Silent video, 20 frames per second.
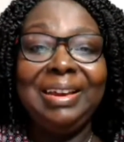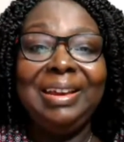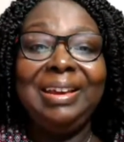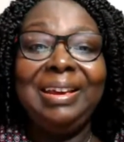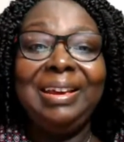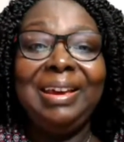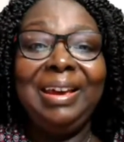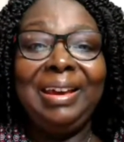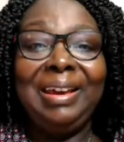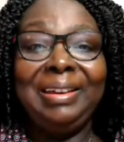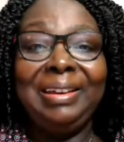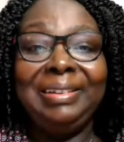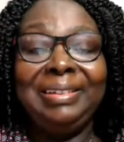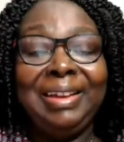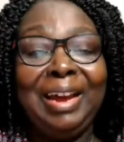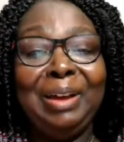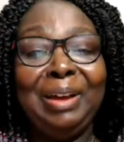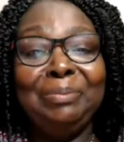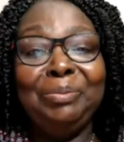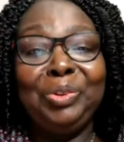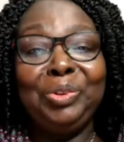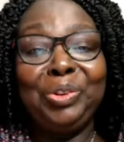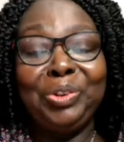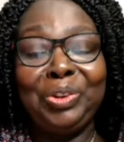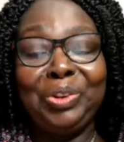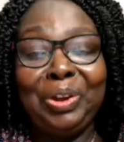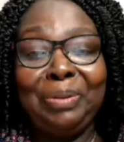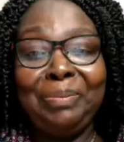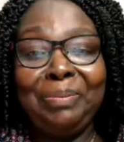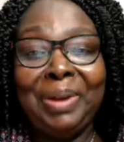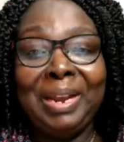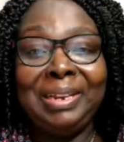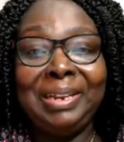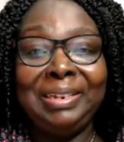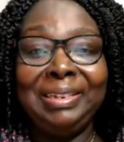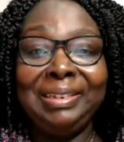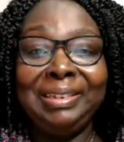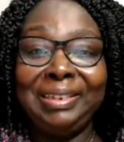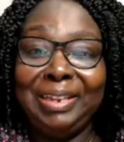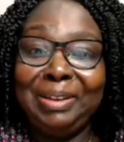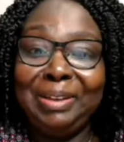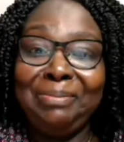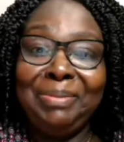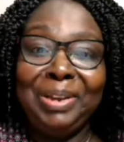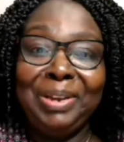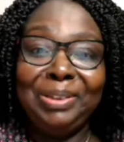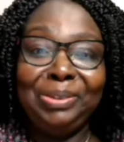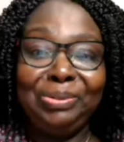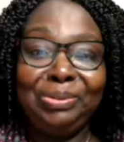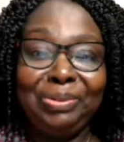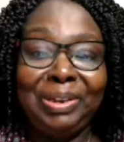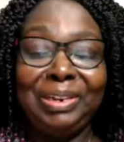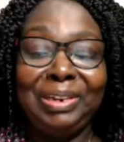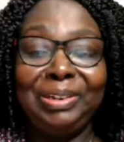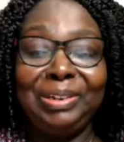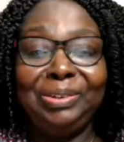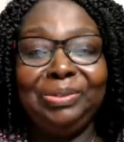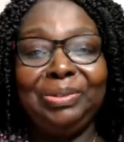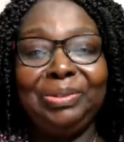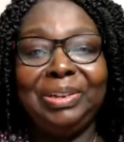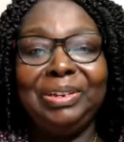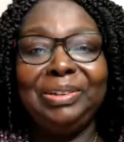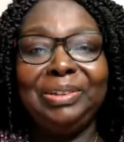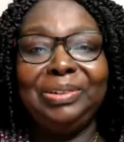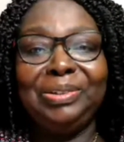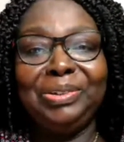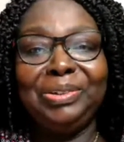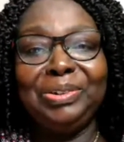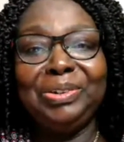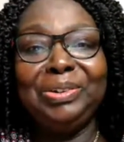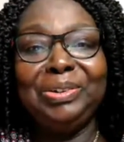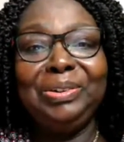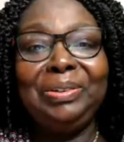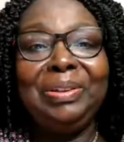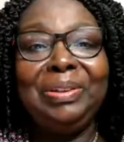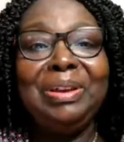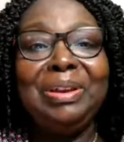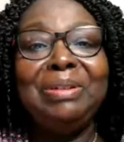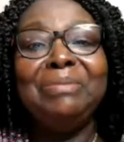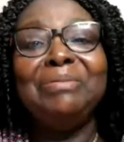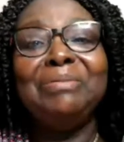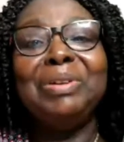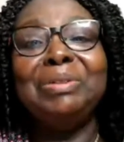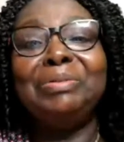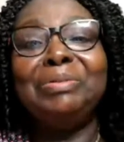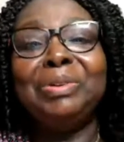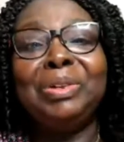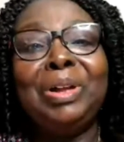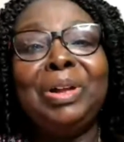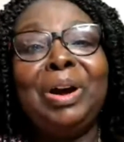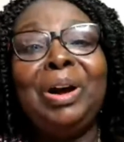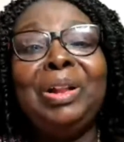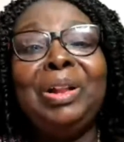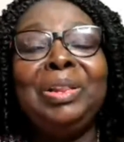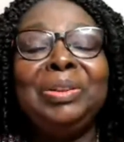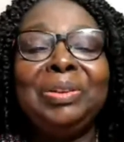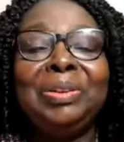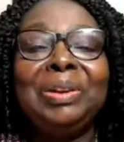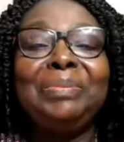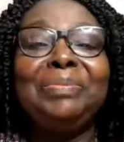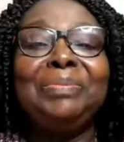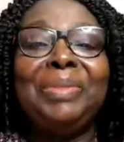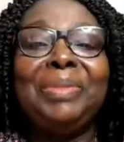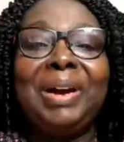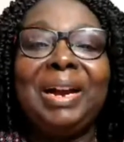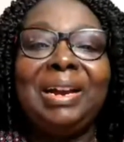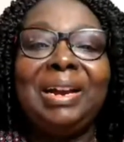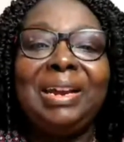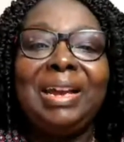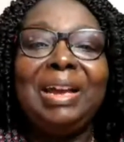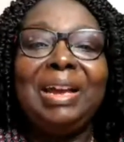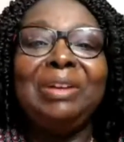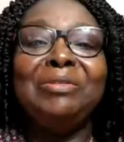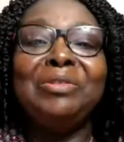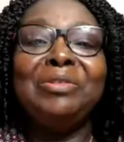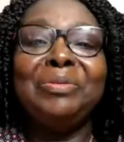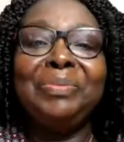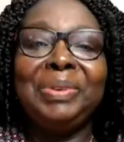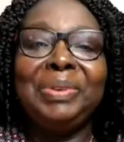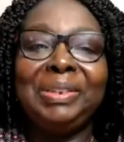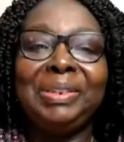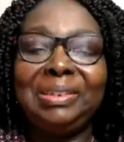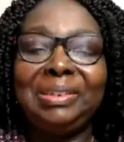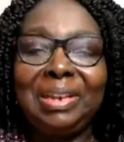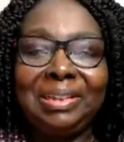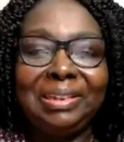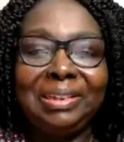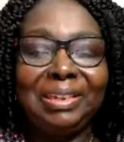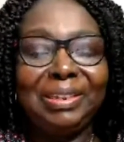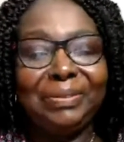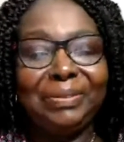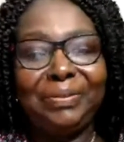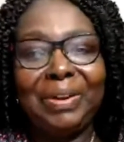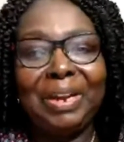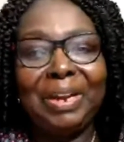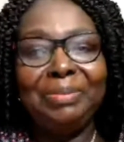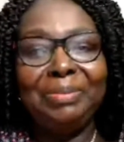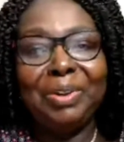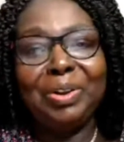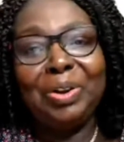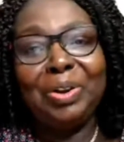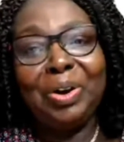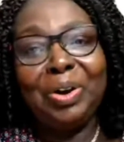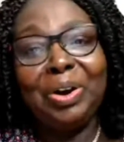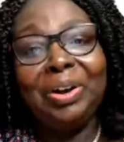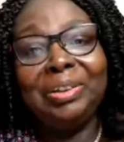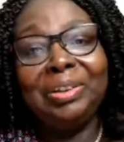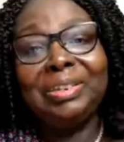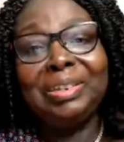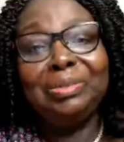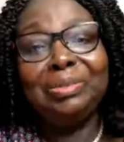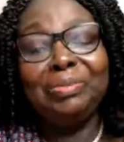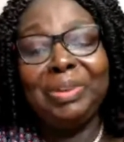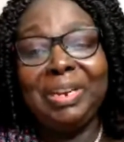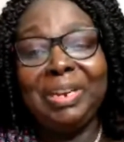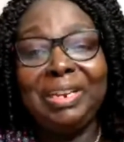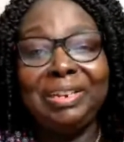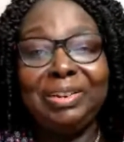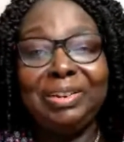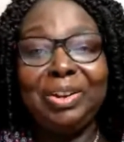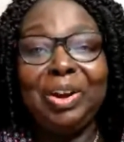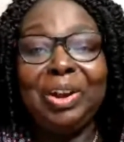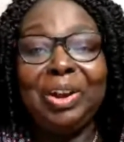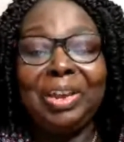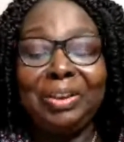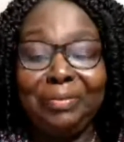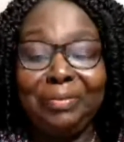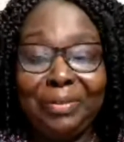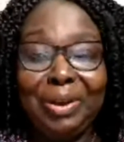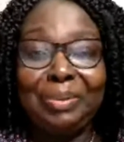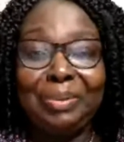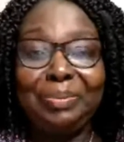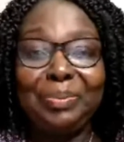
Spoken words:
And I'm sure by December 2022, we will all look back and we'll be satisfied because we did not give up.